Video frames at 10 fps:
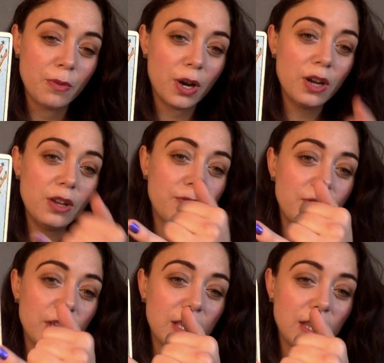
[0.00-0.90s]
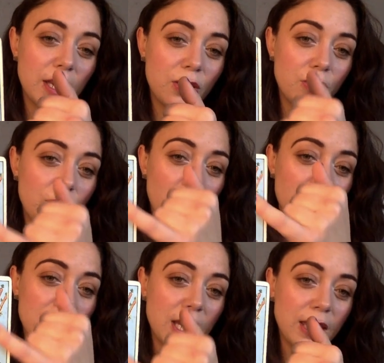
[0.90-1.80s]
Where are you feeling like you
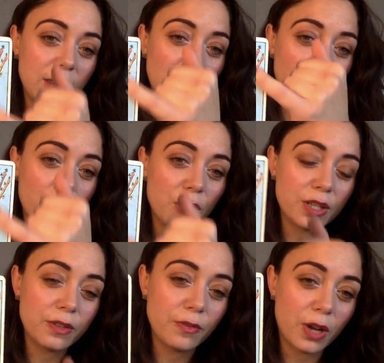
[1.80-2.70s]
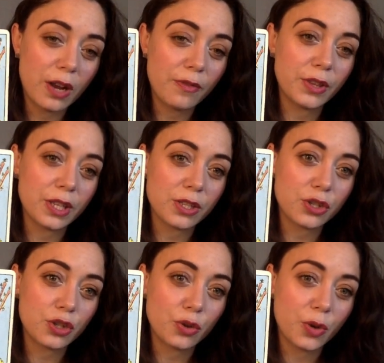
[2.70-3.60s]
are taking the onus of whatever
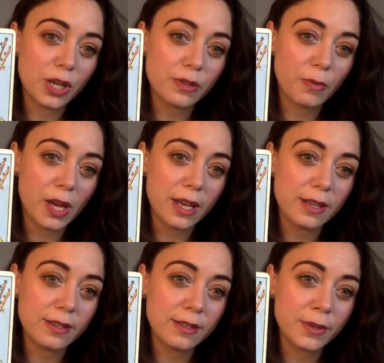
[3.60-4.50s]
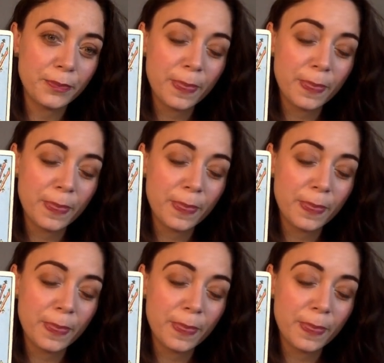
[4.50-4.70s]
this choice was,